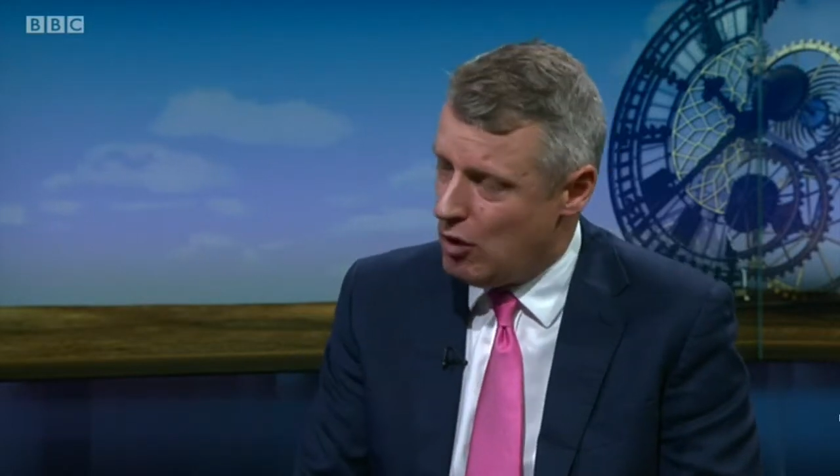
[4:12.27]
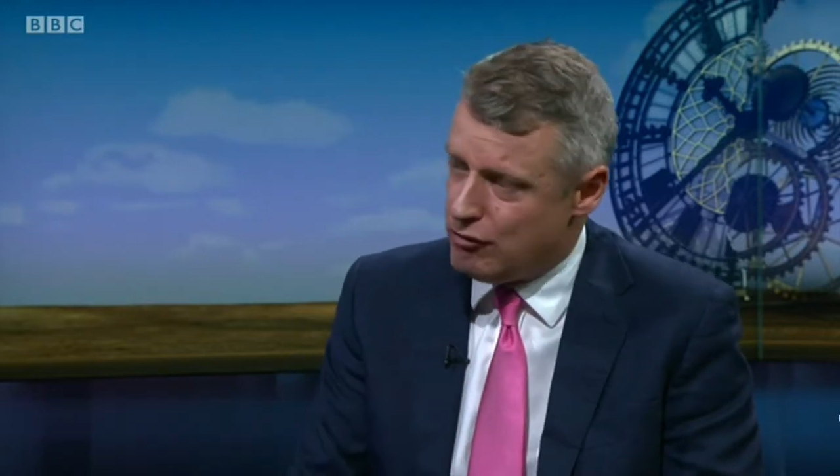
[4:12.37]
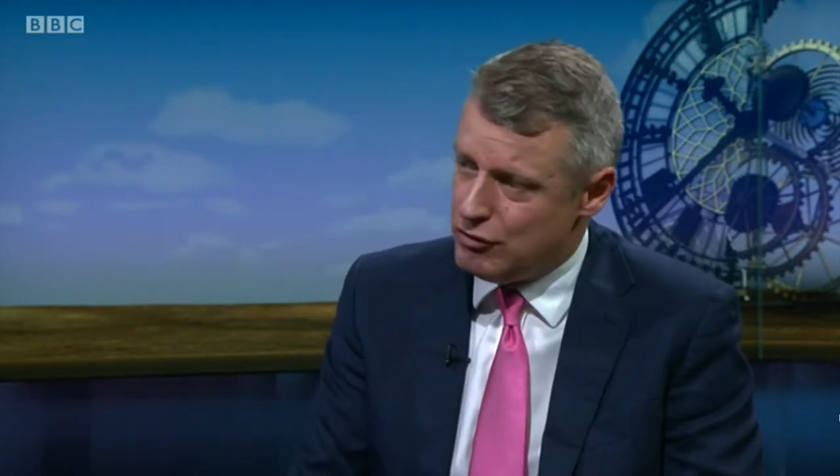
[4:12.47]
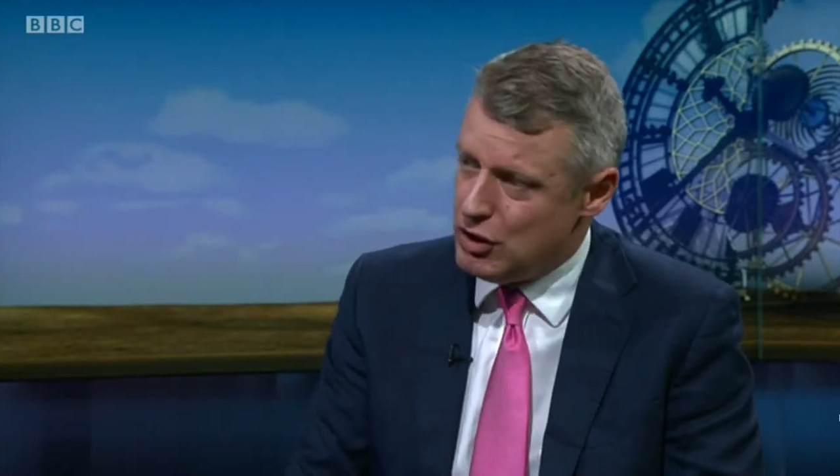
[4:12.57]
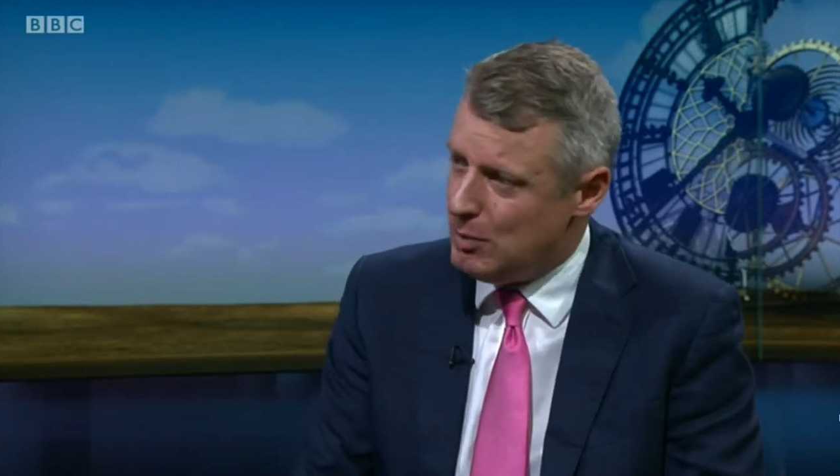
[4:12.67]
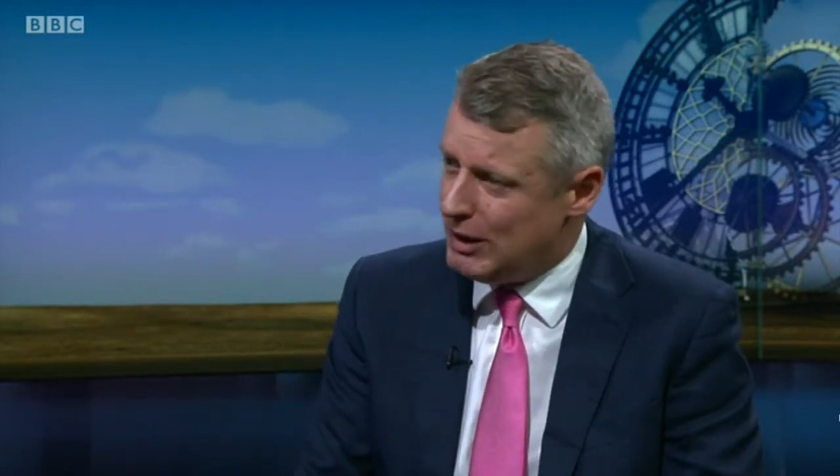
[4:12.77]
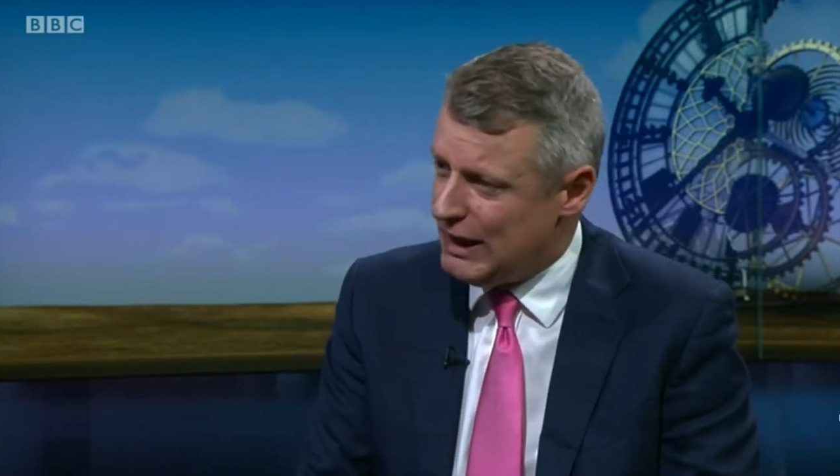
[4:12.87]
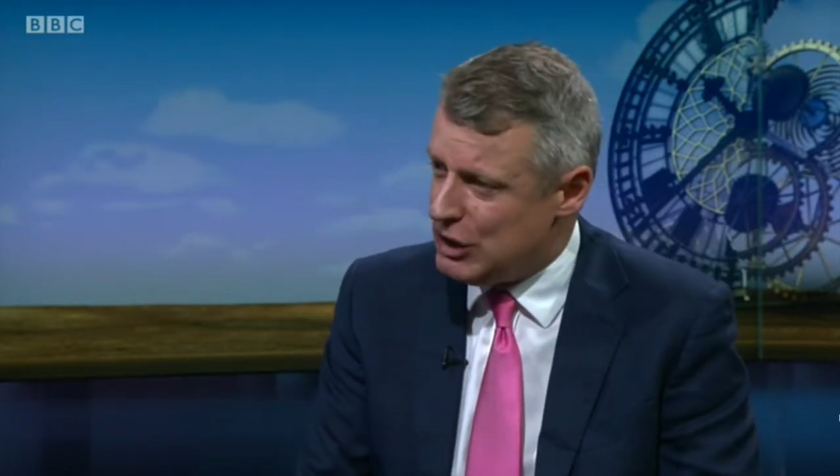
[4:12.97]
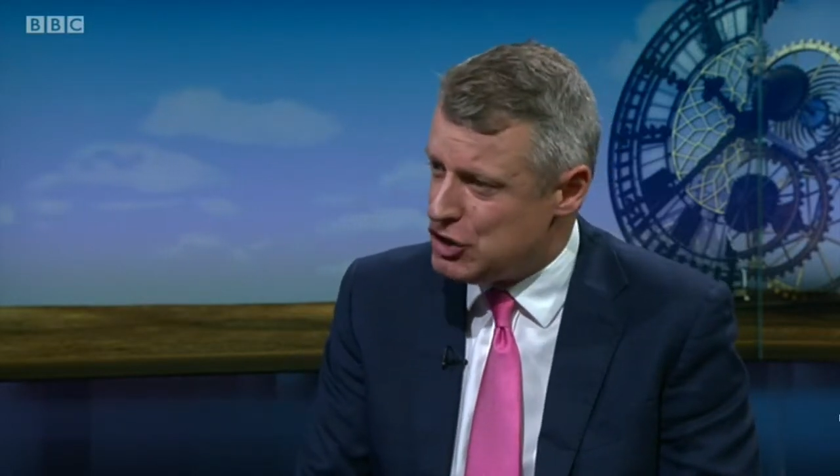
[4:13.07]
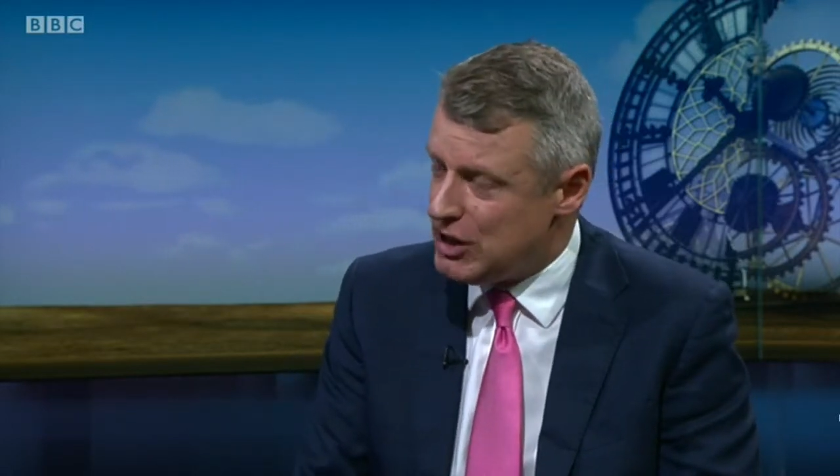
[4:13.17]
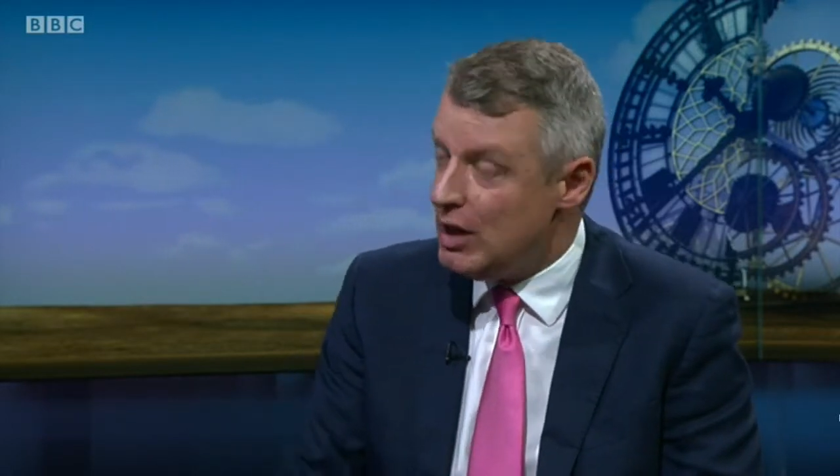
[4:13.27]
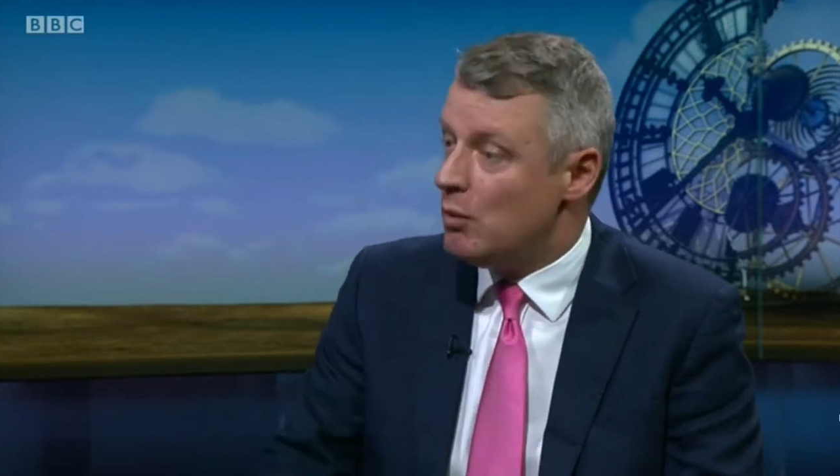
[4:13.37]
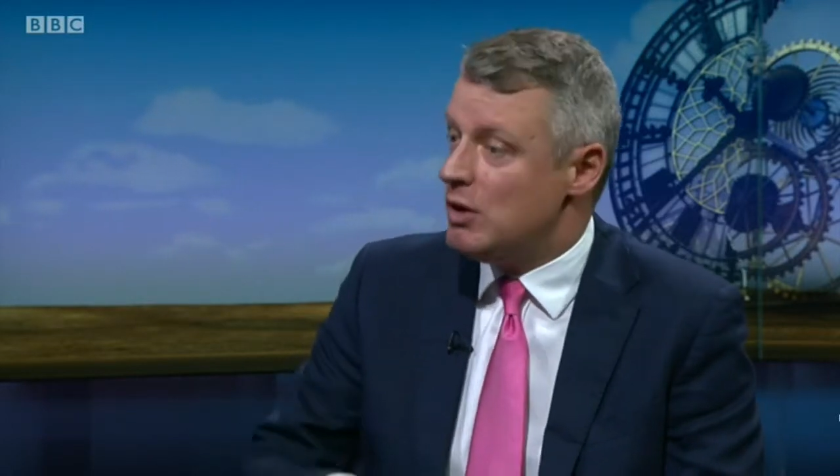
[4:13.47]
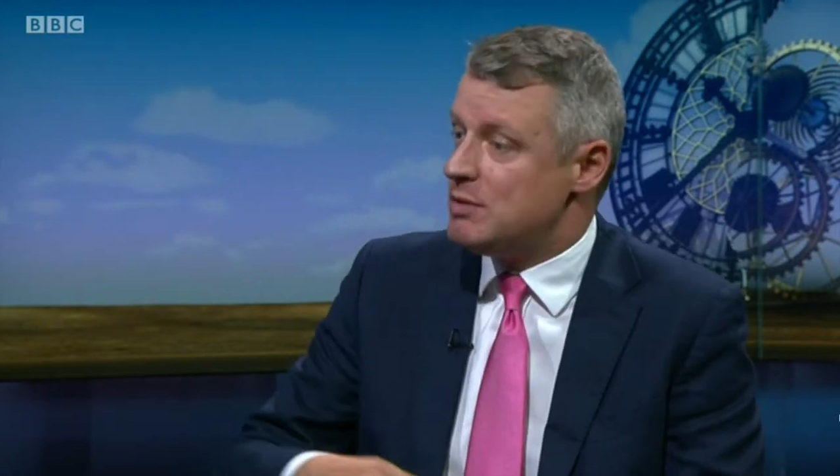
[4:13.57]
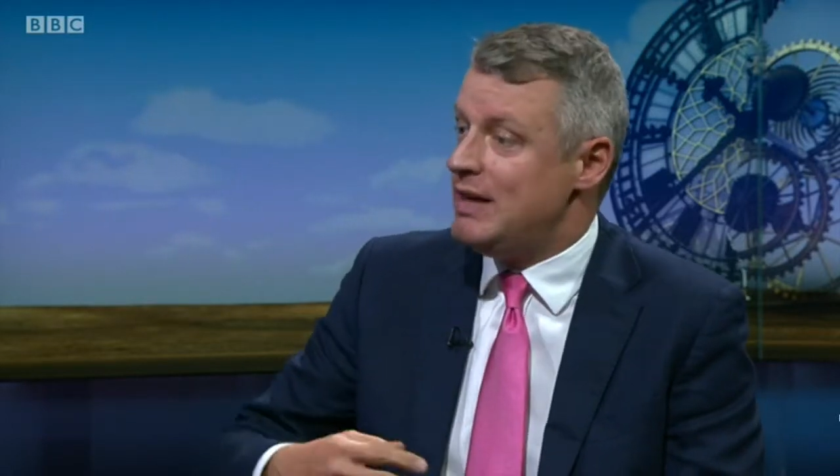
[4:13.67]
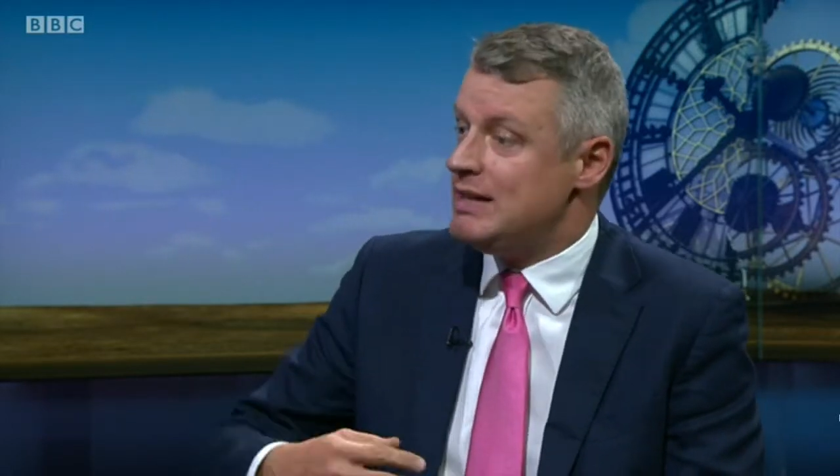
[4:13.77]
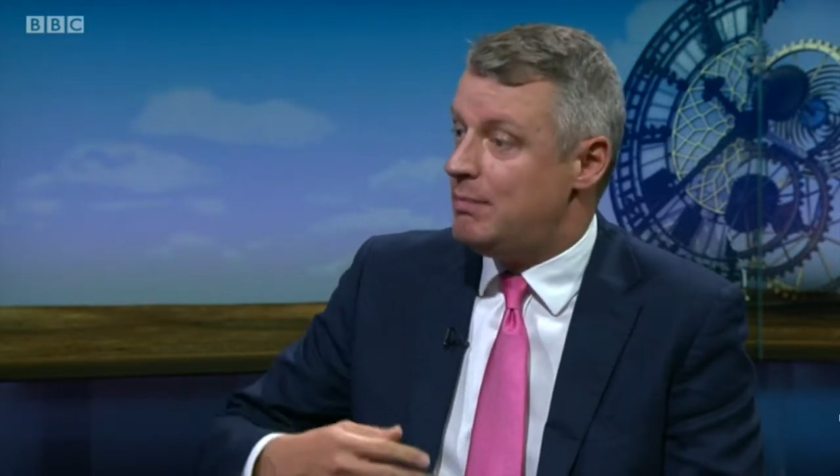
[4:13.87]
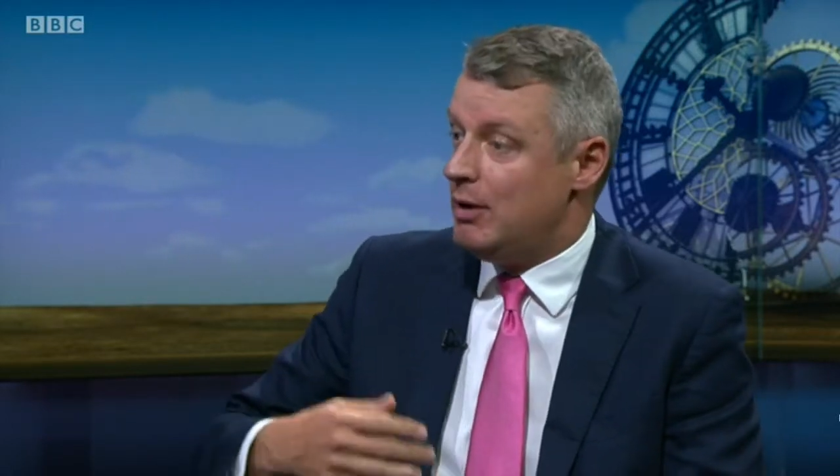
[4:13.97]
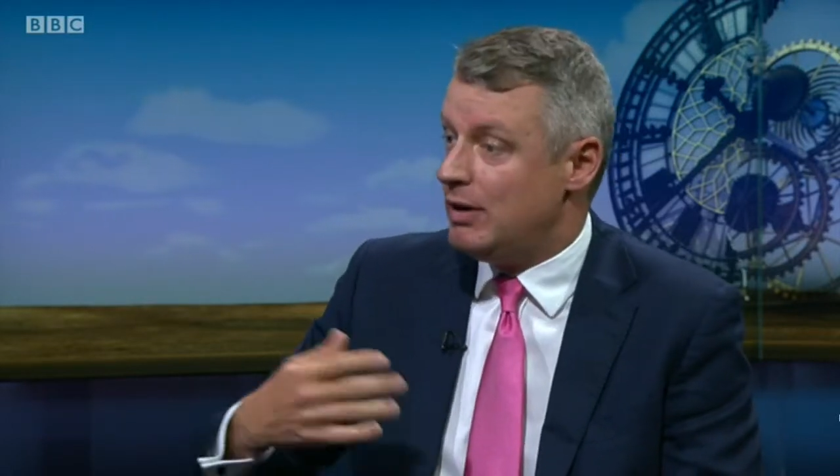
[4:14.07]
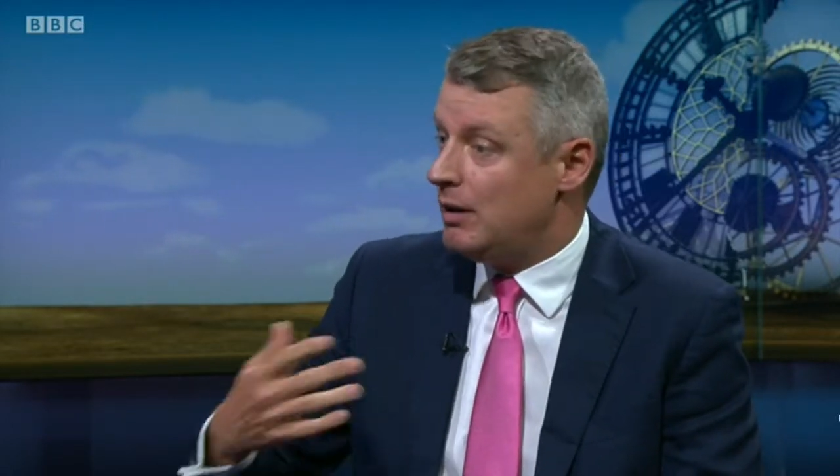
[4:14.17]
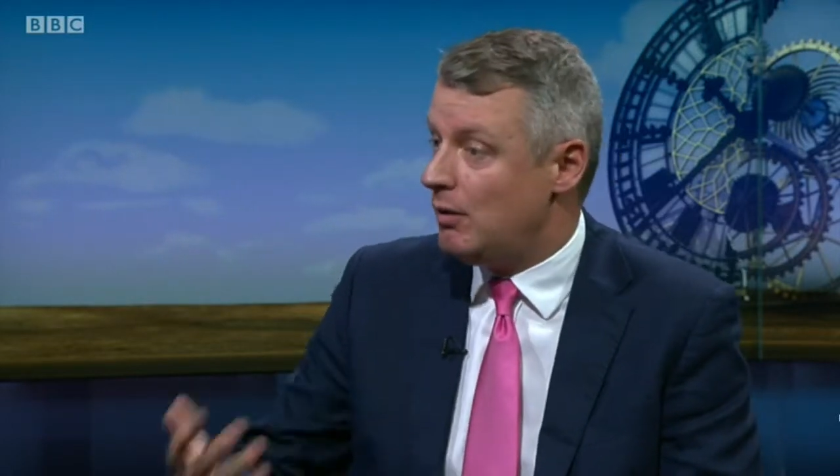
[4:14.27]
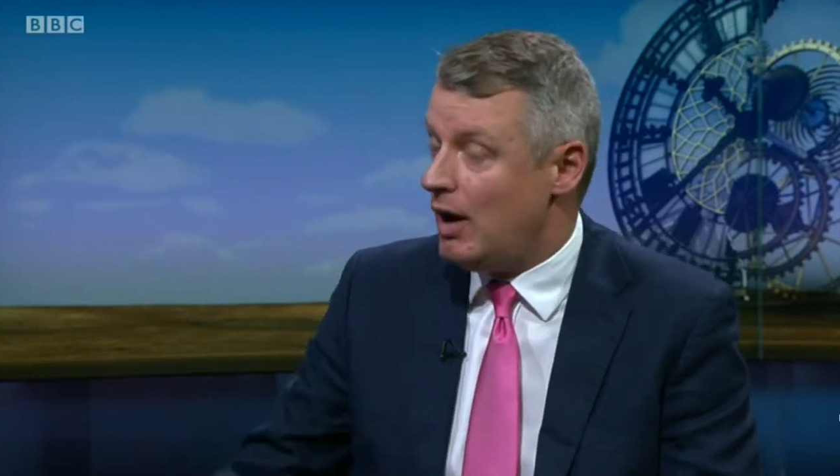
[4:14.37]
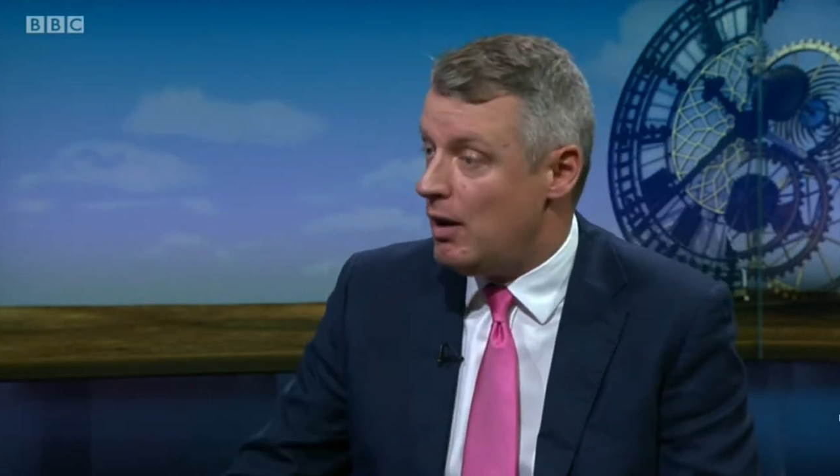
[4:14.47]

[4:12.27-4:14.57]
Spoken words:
of renewable energy, which means building